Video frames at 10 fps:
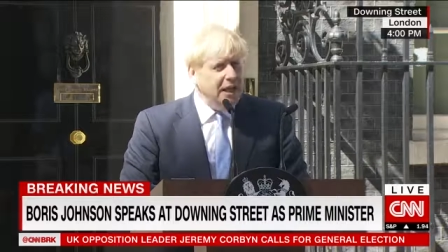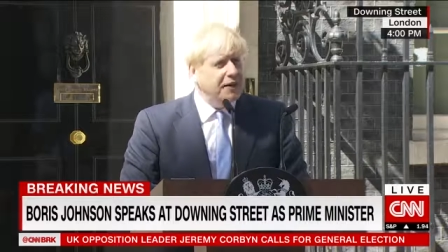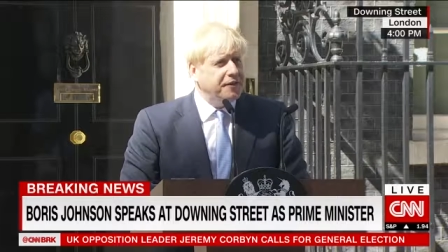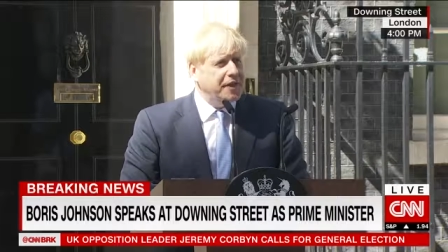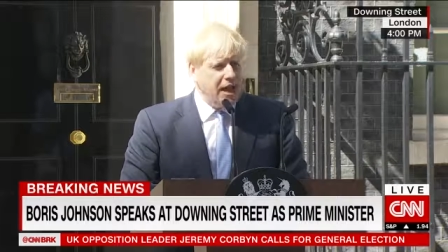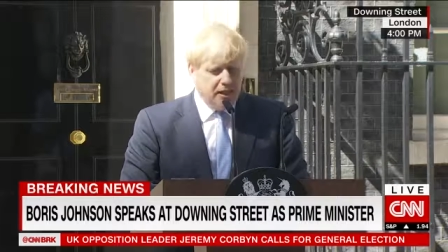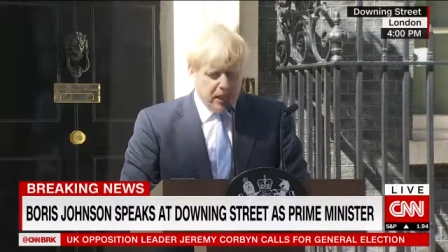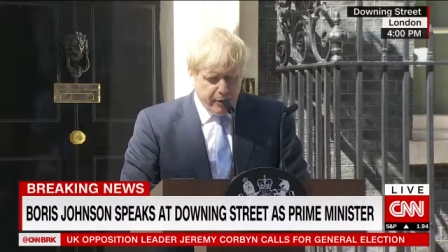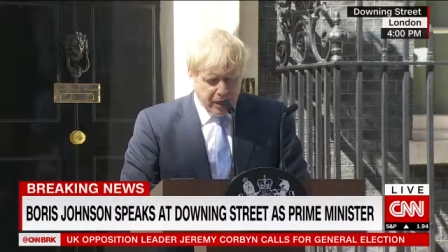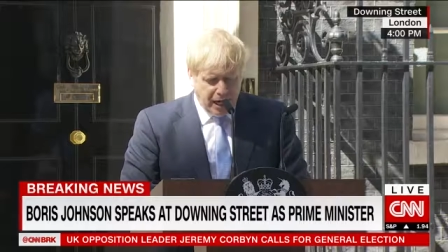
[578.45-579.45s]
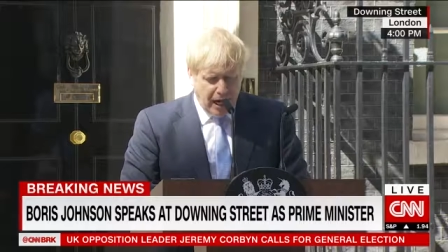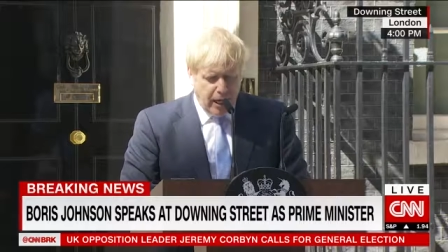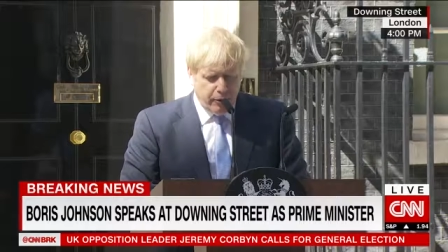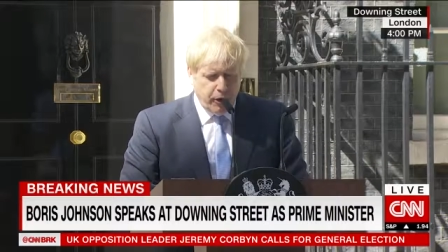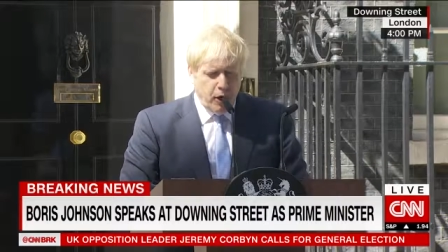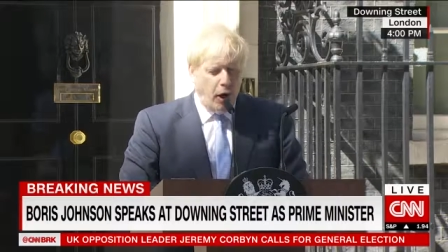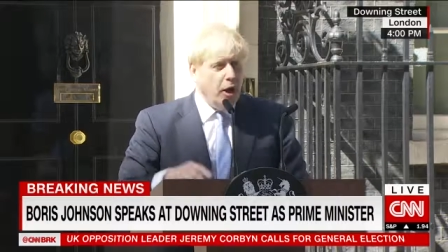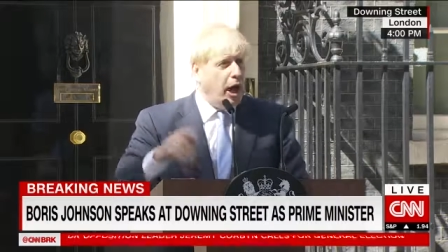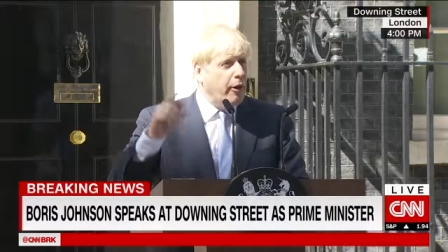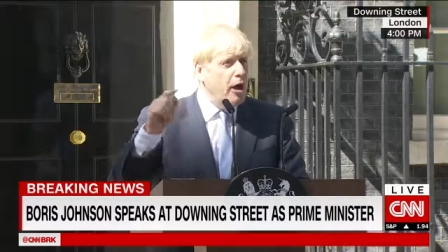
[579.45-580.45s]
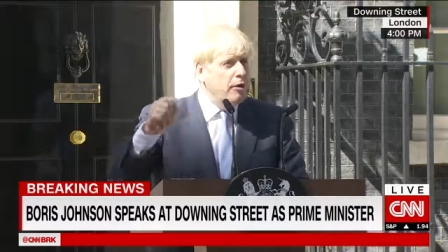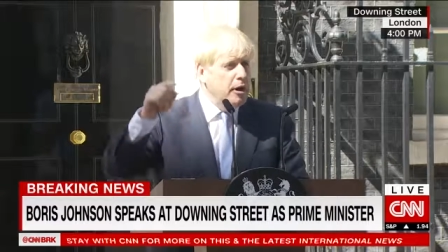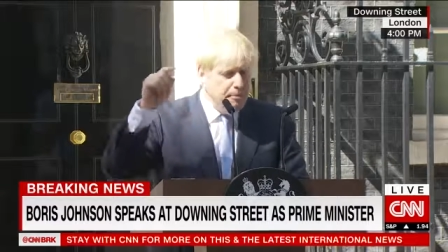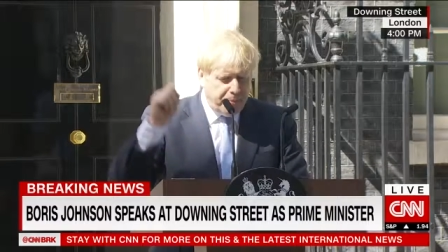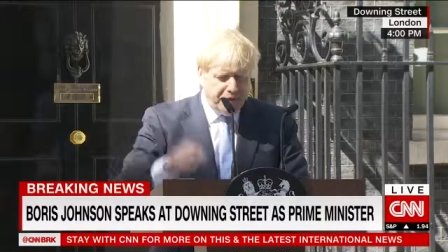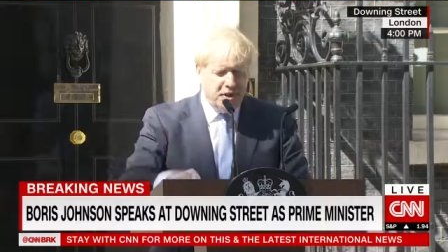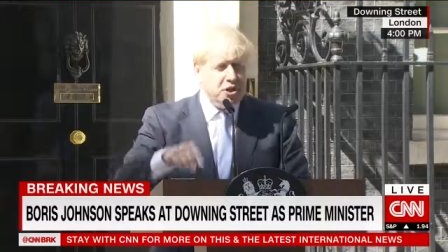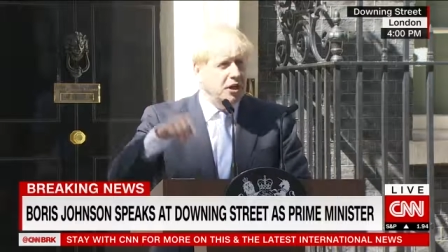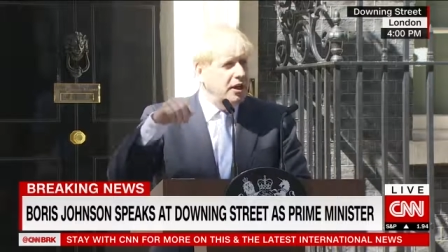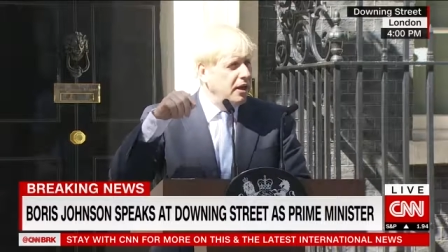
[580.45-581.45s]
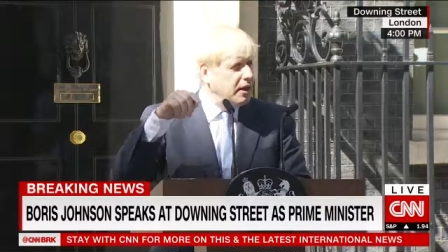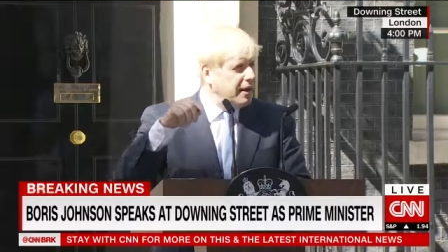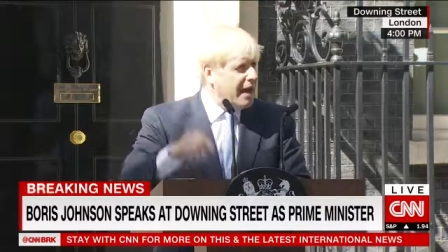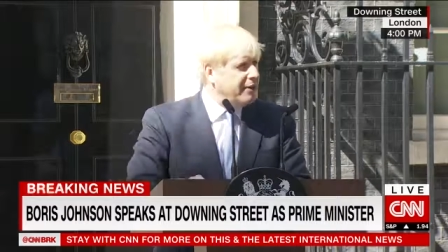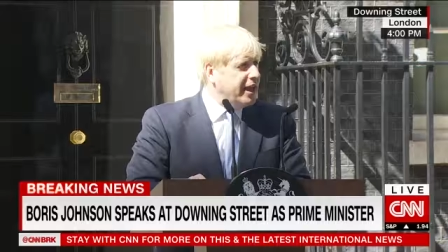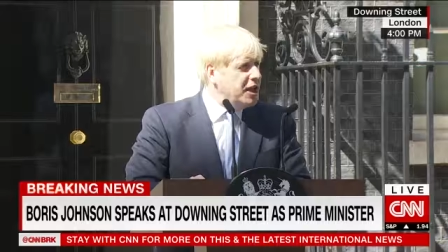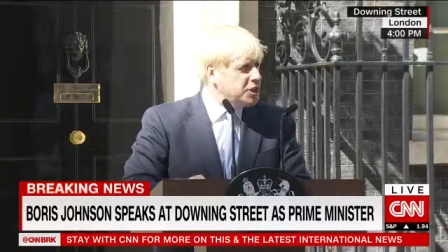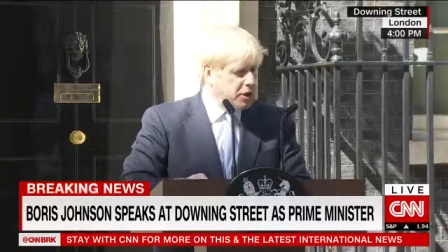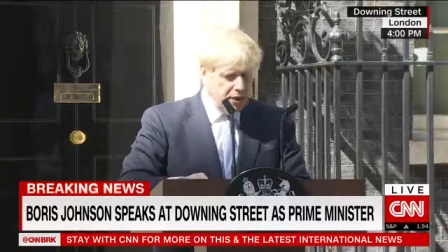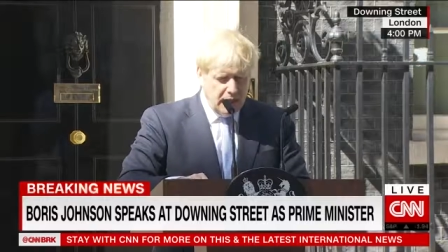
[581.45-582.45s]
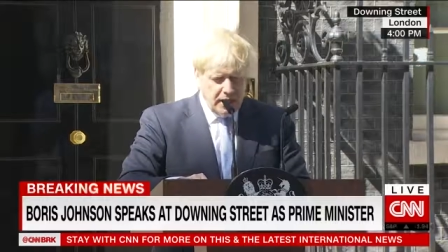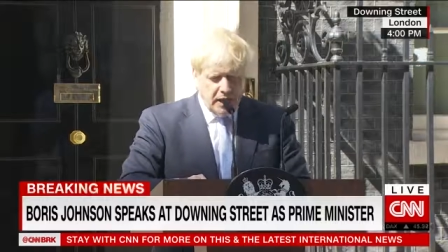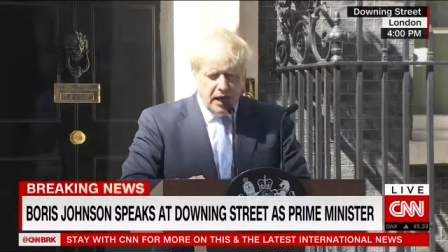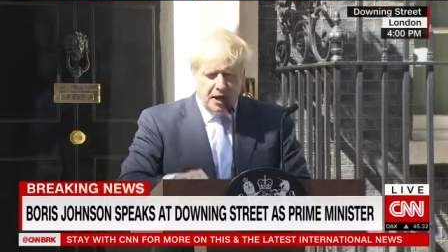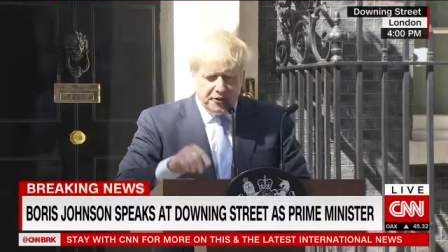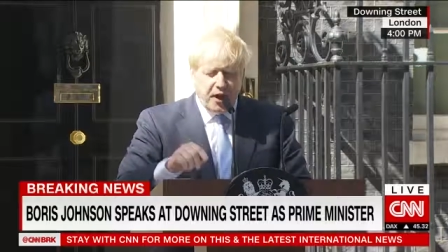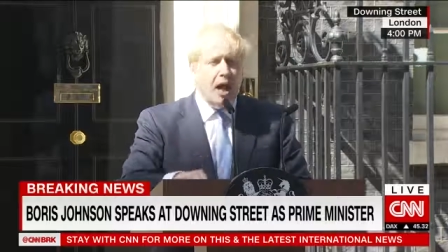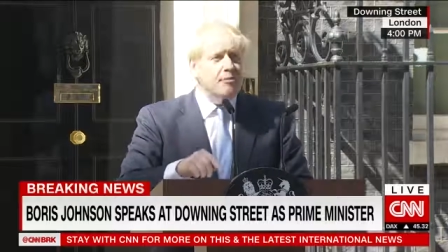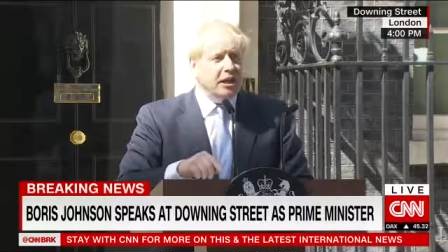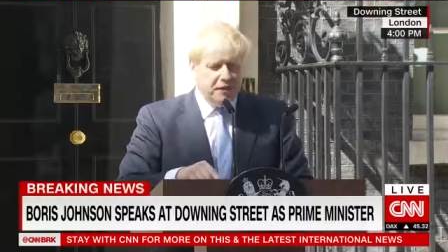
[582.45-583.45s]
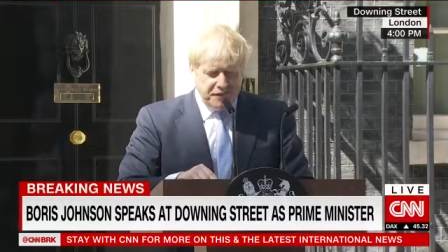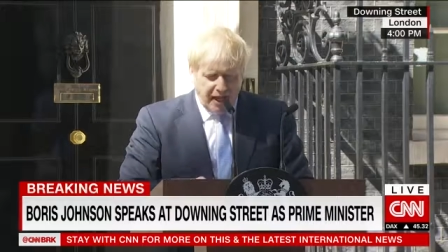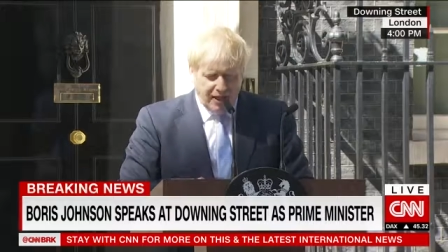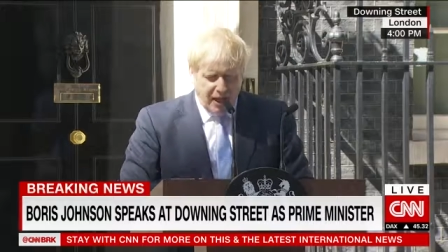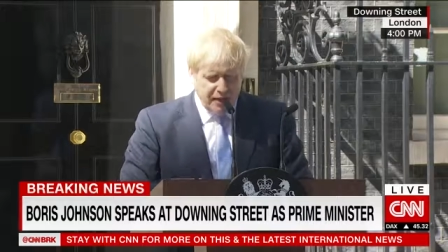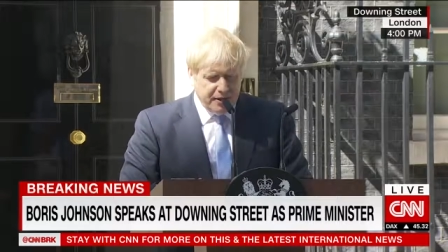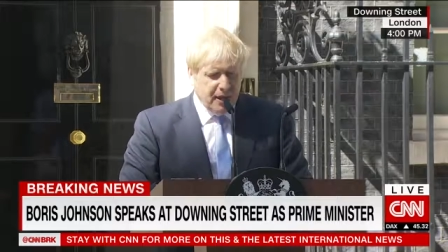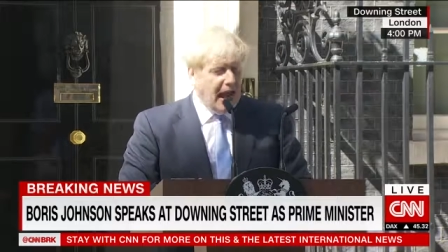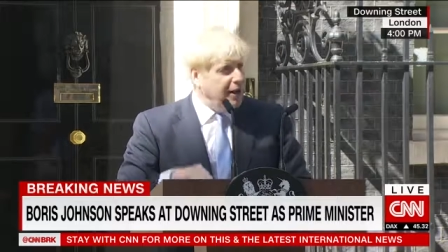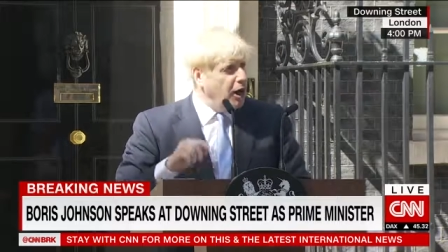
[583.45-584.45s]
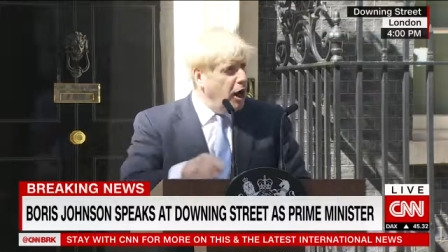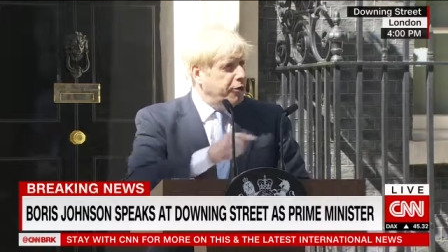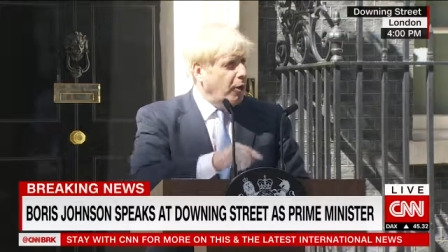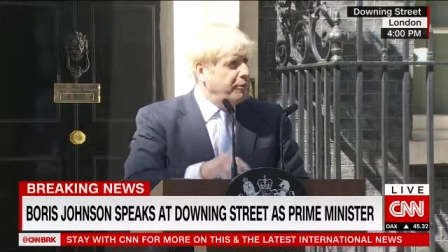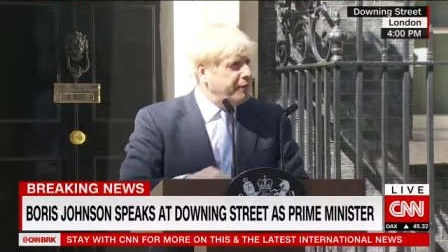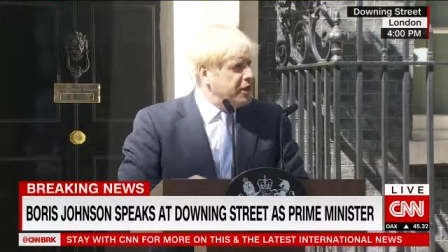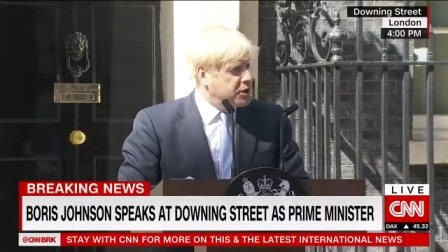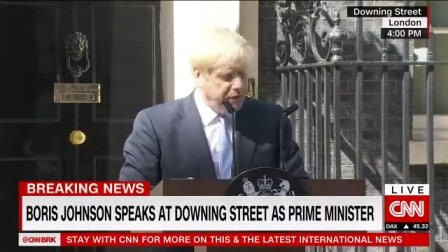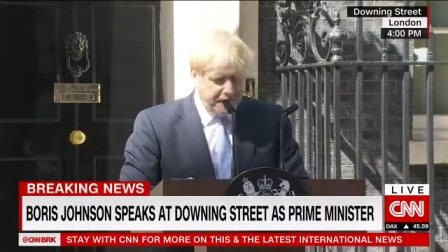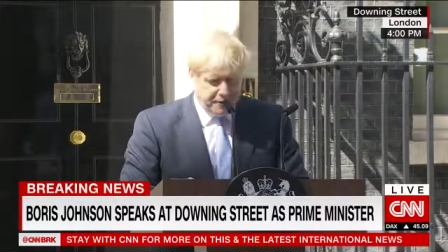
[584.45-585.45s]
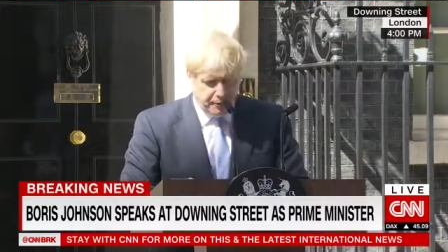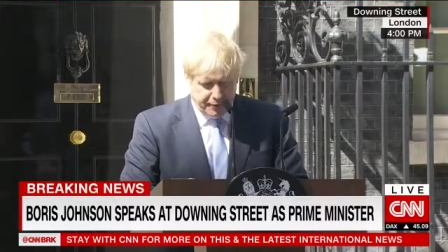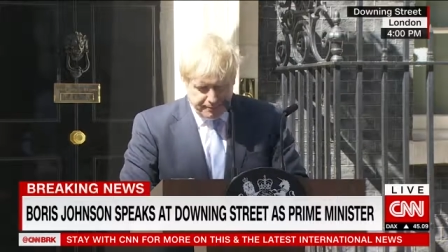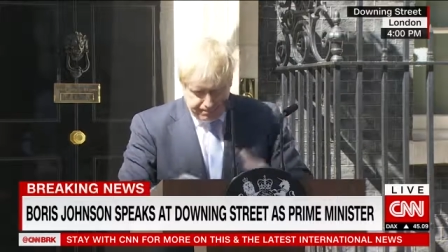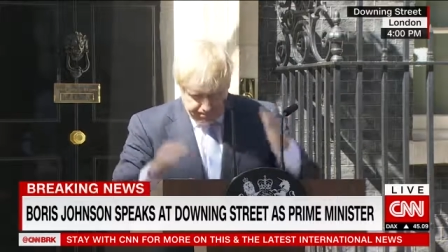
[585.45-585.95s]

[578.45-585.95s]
Let's get going now on our own position, navigation, and timing satellite and Earth observation systems.